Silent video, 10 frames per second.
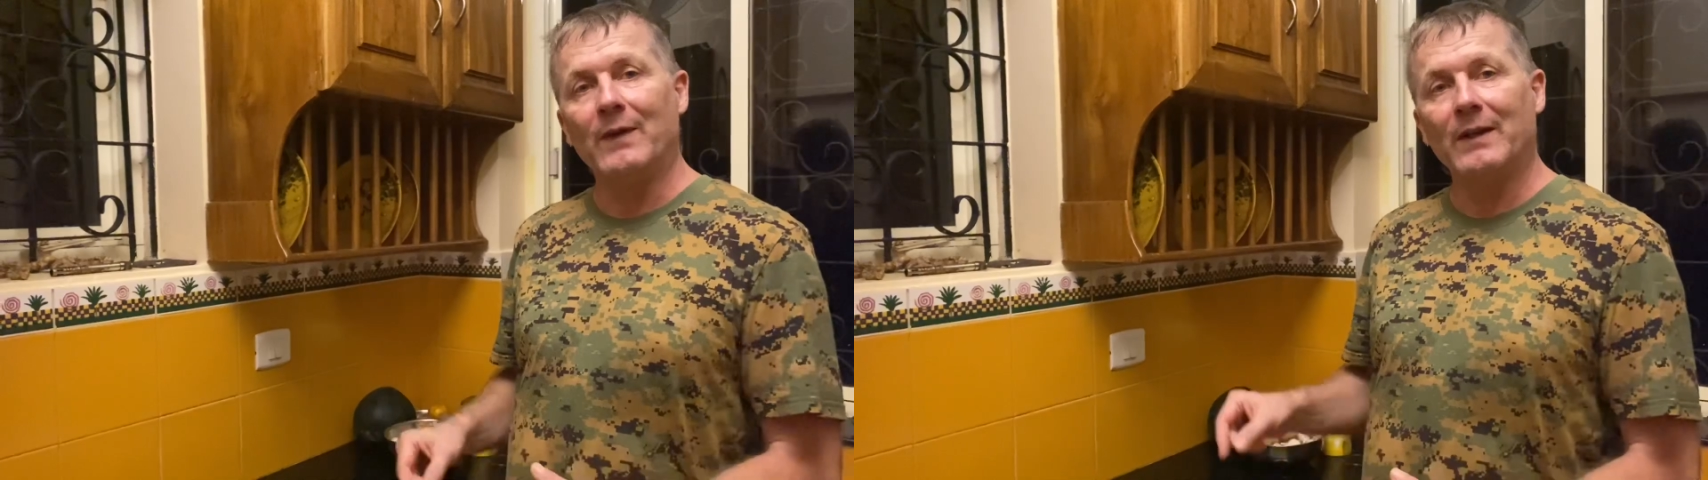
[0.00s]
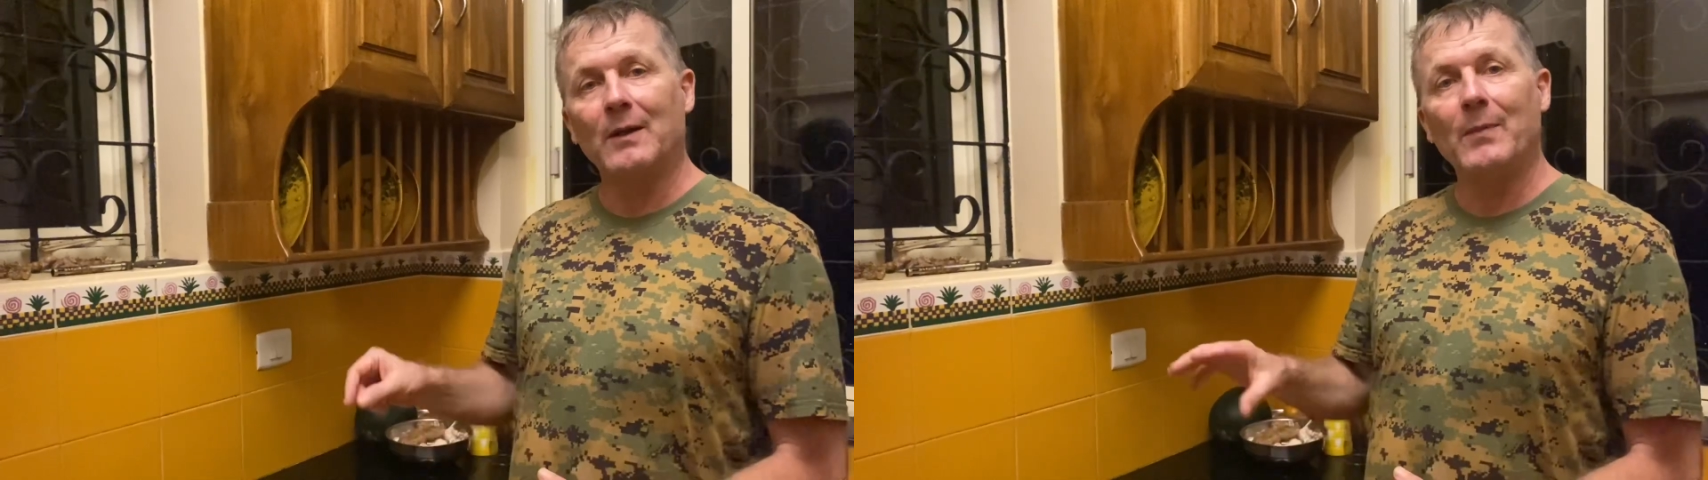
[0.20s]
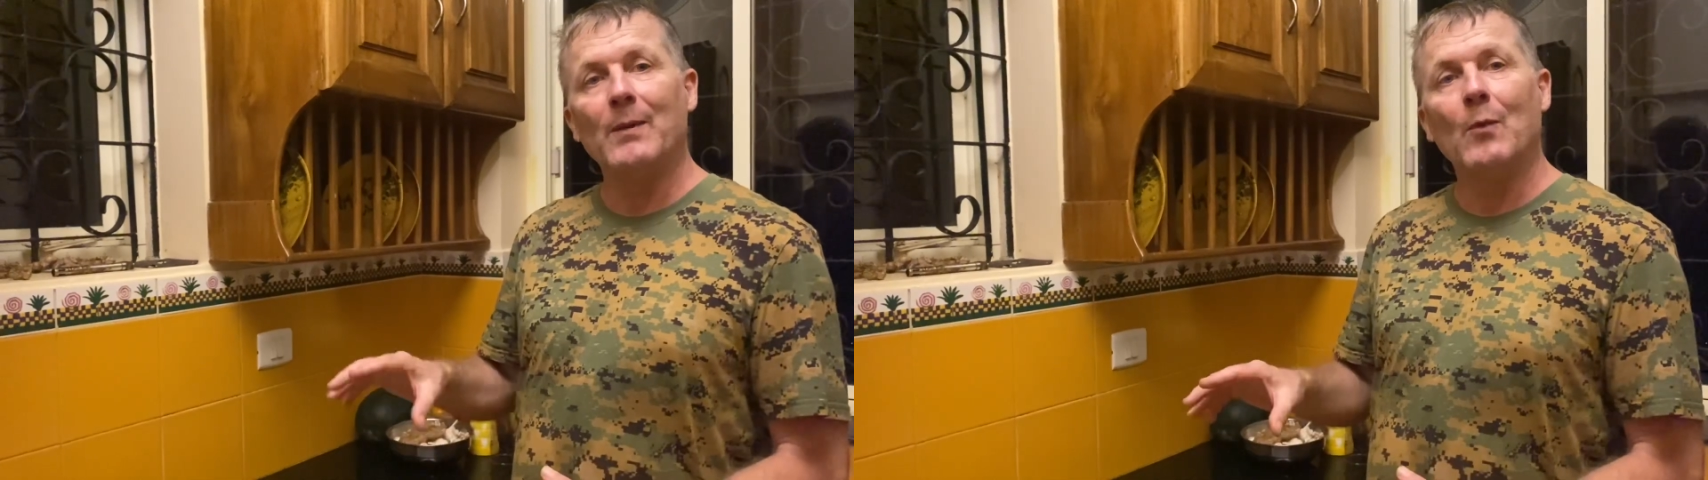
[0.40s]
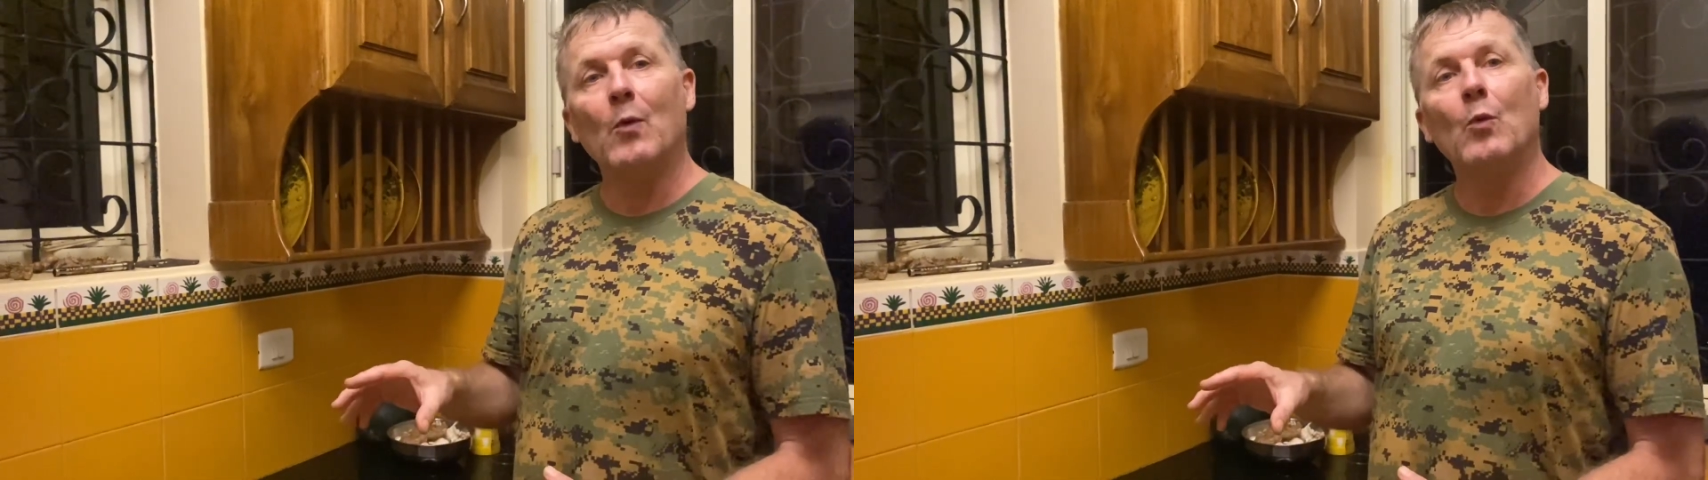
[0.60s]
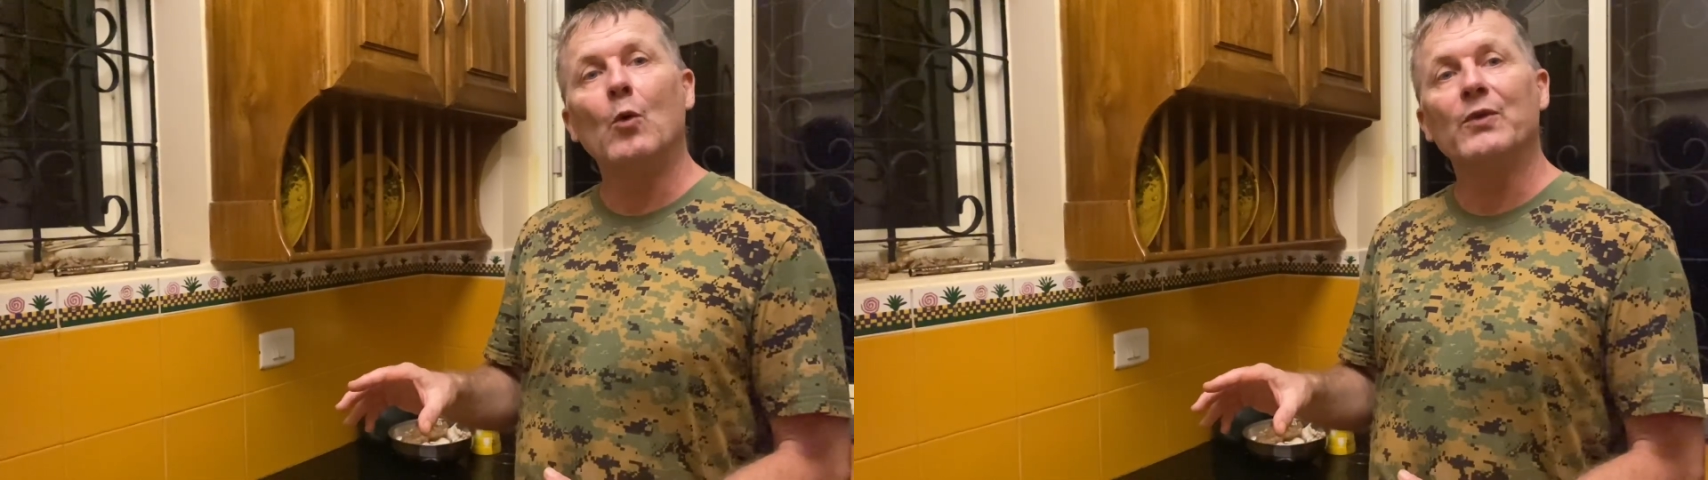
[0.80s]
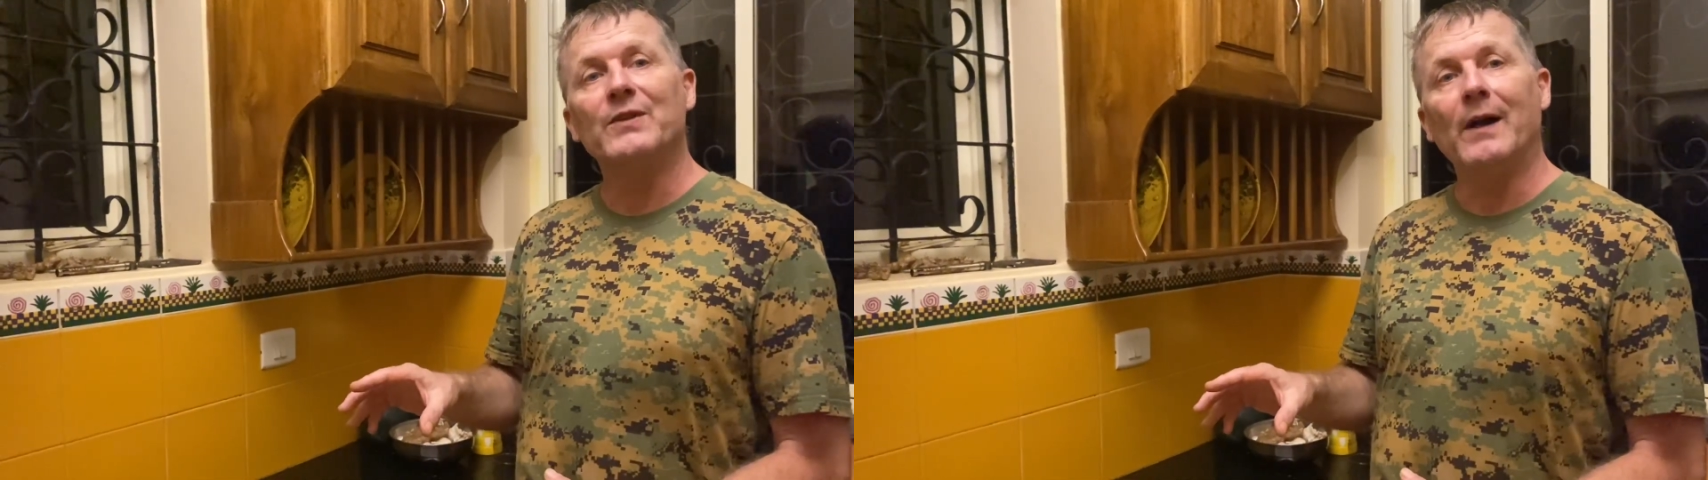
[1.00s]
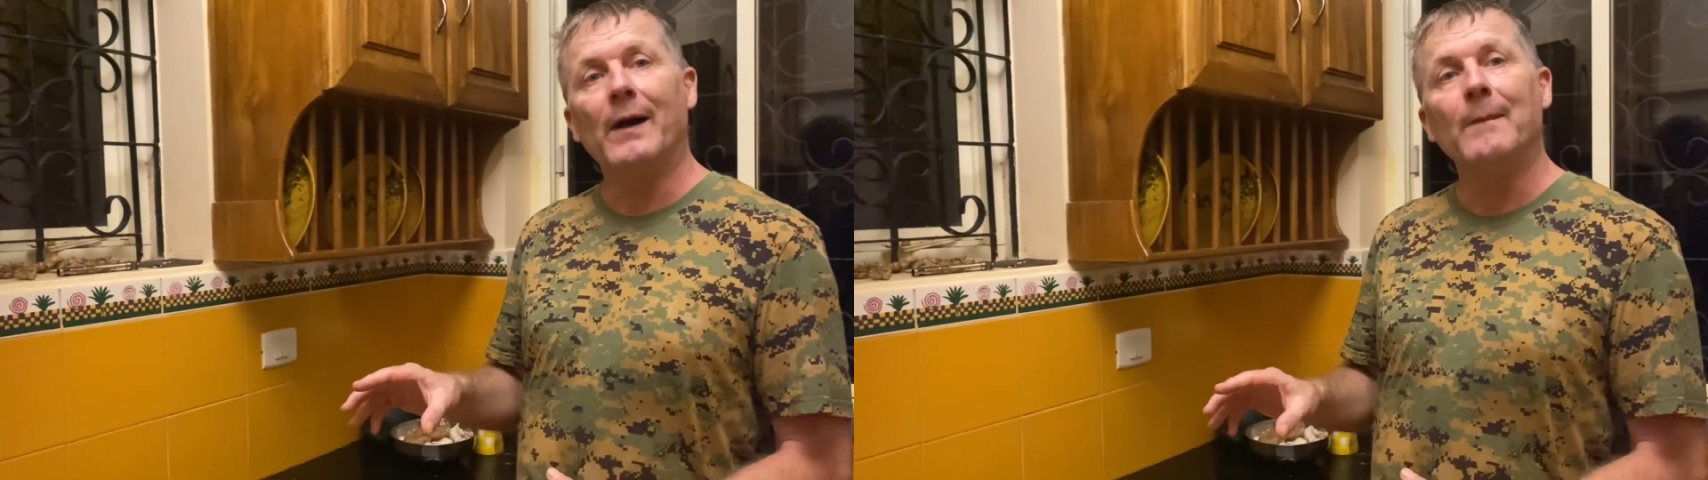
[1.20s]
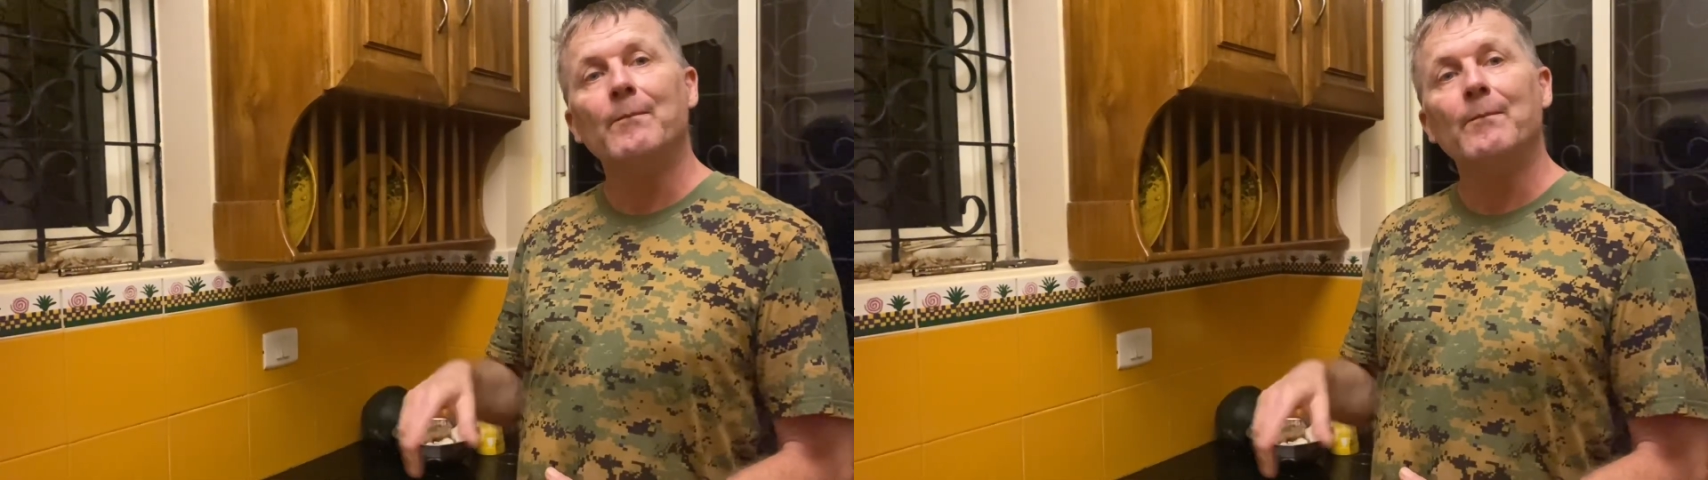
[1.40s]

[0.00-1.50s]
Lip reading: little bit more water